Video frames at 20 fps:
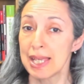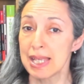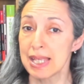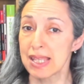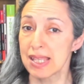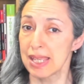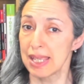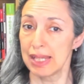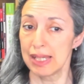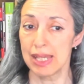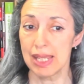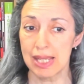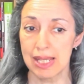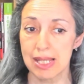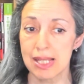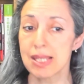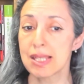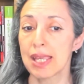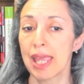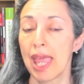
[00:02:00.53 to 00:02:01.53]

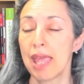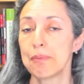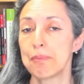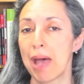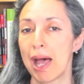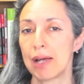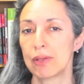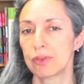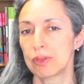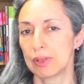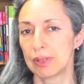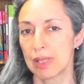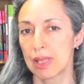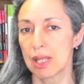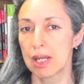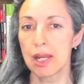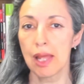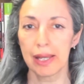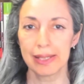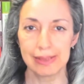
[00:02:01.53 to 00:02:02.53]
CDs came out in
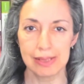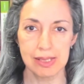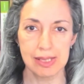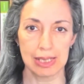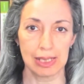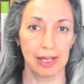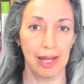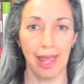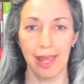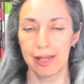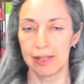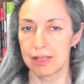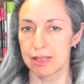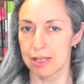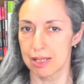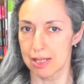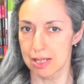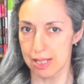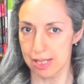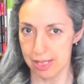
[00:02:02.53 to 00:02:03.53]
the
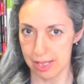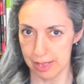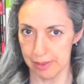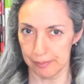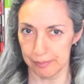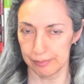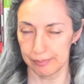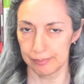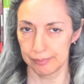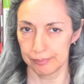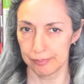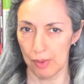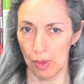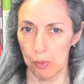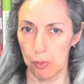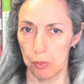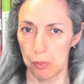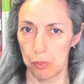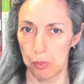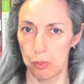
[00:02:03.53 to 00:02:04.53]
1980s.
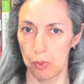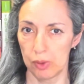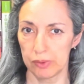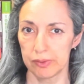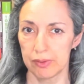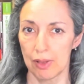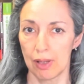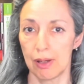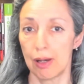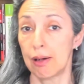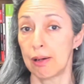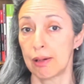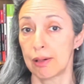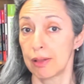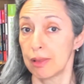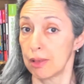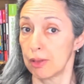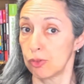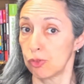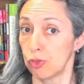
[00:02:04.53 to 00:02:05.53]
What
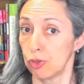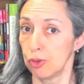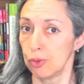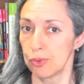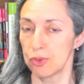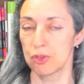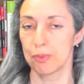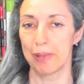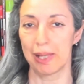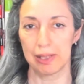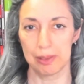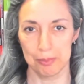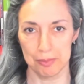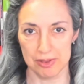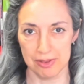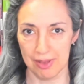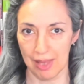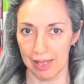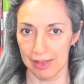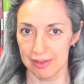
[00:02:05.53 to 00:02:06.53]
are the 2 spelling
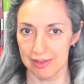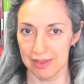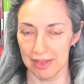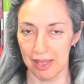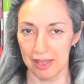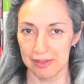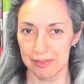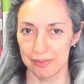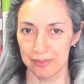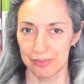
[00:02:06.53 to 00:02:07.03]
mistakes here?